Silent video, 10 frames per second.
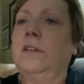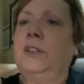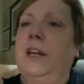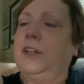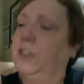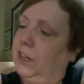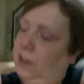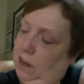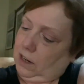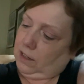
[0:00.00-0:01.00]
changing
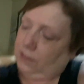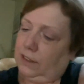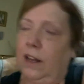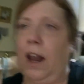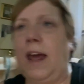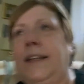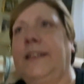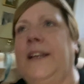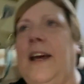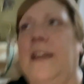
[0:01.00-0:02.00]
color to the
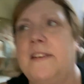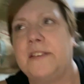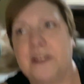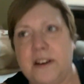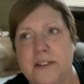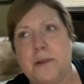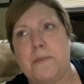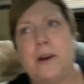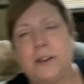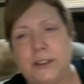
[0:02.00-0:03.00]
lighter color. It's not as
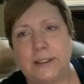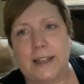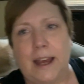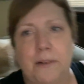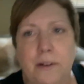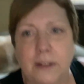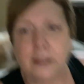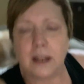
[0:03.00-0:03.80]
obnoxious now. It